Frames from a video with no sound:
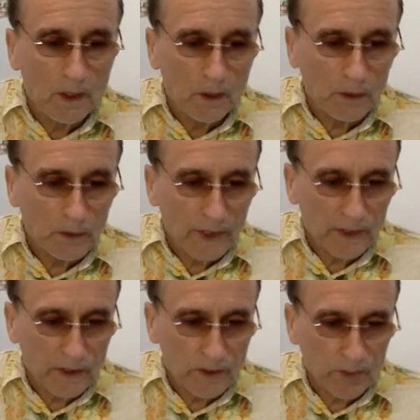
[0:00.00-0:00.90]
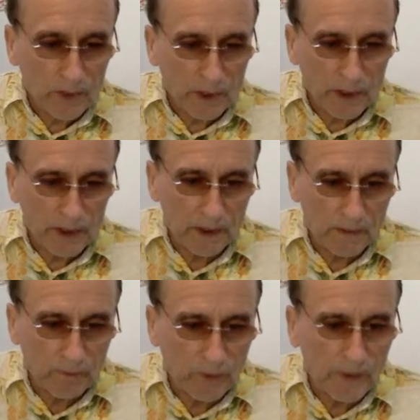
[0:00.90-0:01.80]
Okay, this one is
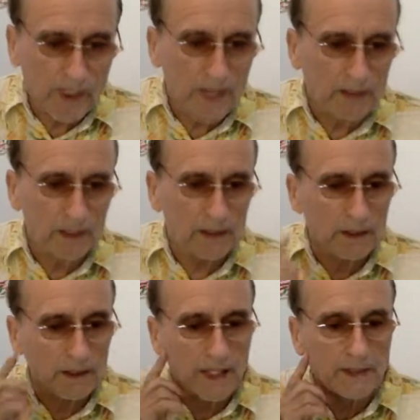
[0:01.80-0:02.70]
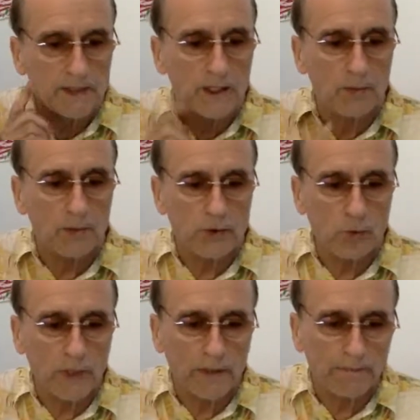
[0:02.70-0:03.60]
voice acting. The next number
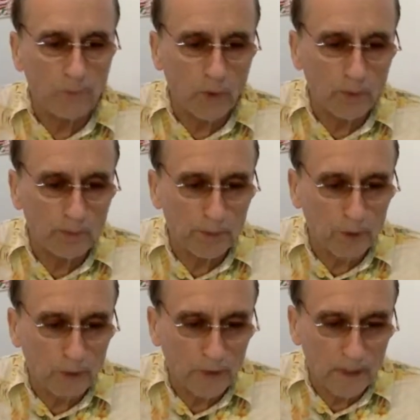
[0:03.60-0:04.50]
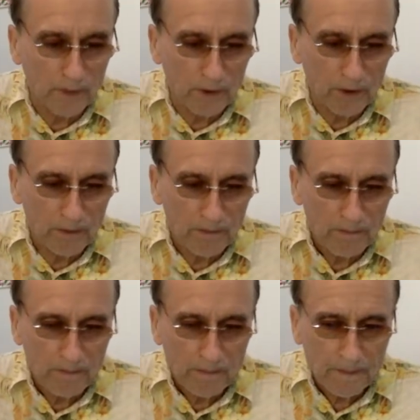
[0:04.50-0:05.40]
24 programmer,
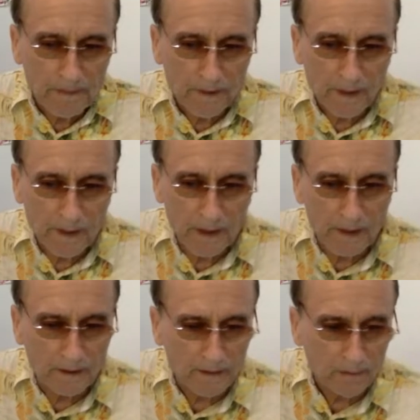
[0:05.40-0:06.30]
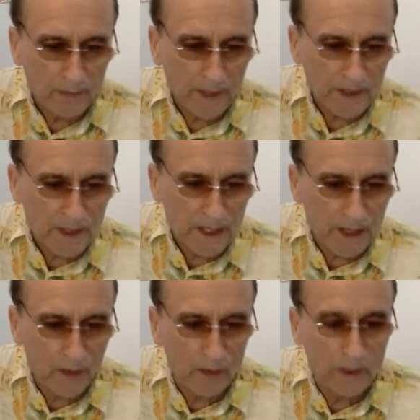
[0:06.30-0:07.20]
yeah, pays an
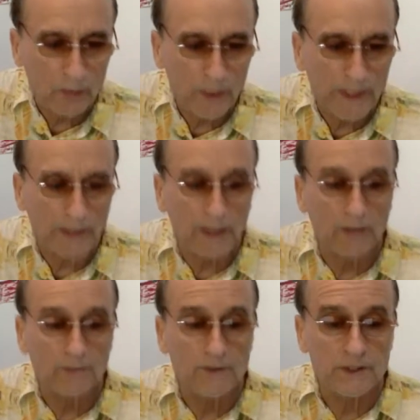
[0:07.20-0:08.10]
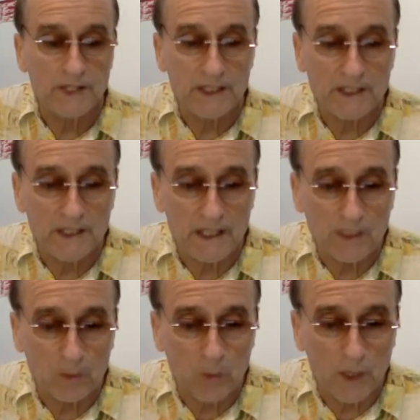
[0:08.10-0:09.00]
hourly rate of
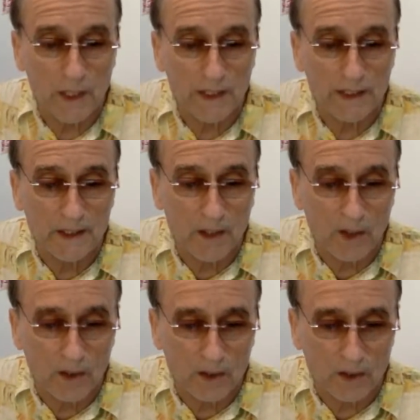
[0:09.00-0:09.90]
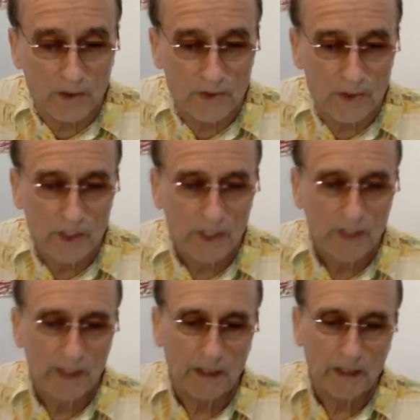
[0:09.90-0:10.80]
$61.
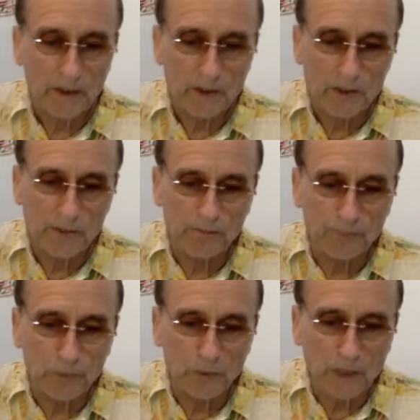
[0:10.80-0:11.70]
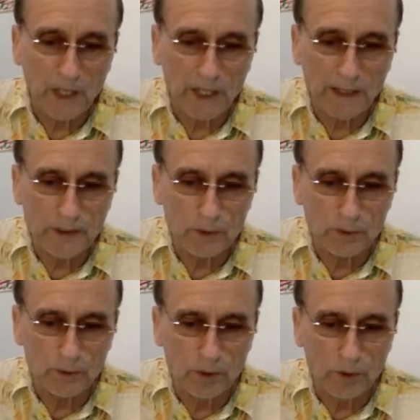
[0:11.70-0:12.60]
And here's a full guide to
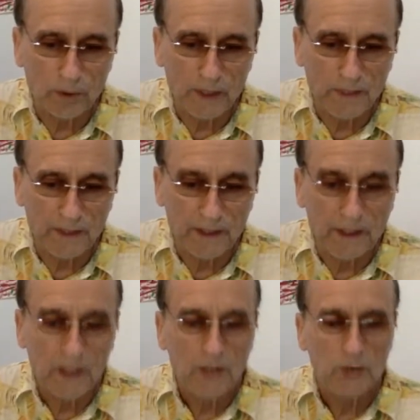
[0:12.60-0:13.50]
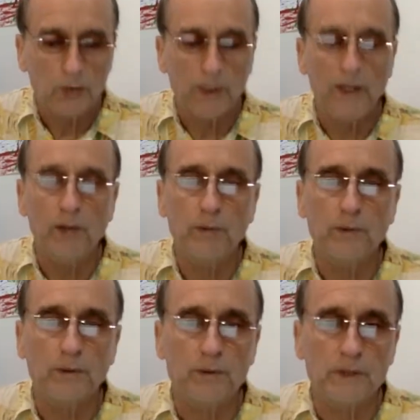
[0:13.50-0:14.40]
programming to help
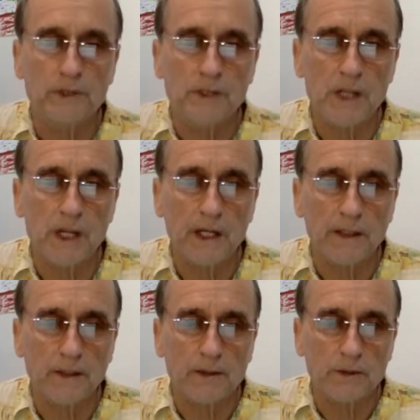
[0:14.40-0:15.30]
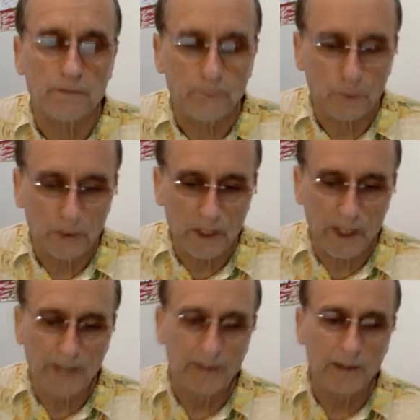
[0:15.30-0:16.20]
you decide. There's a full
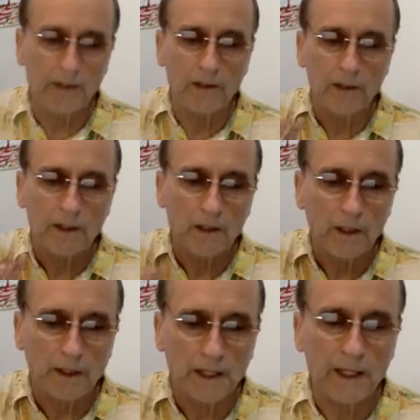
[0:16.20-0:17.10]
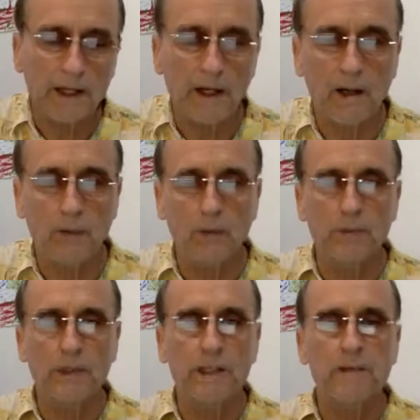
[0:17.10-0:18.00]
guide here. Again, I will
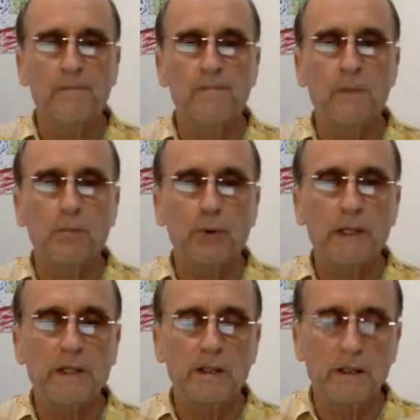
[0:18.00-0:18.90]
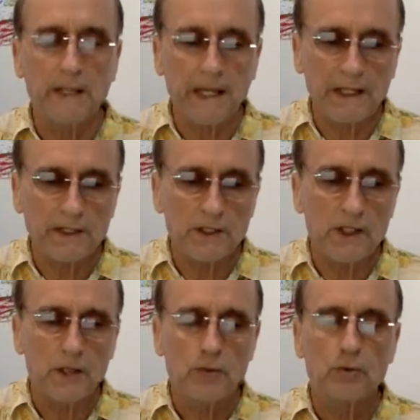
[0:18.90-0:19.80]
be putting the links
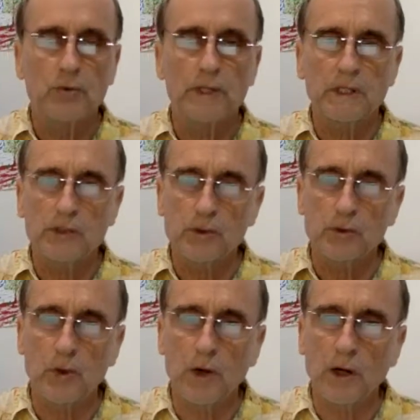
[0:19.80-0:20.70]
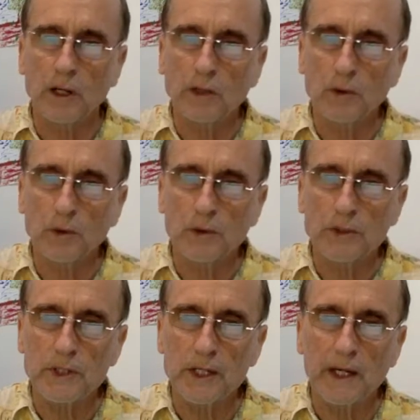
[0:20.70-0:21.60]
to these 2
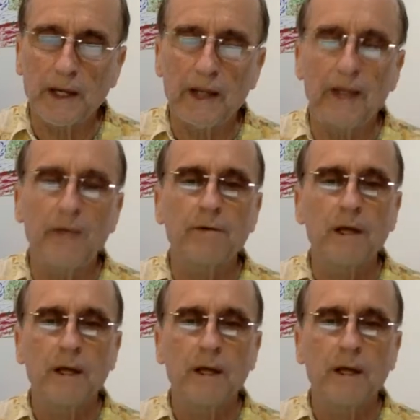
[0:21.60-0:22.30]
articles that I have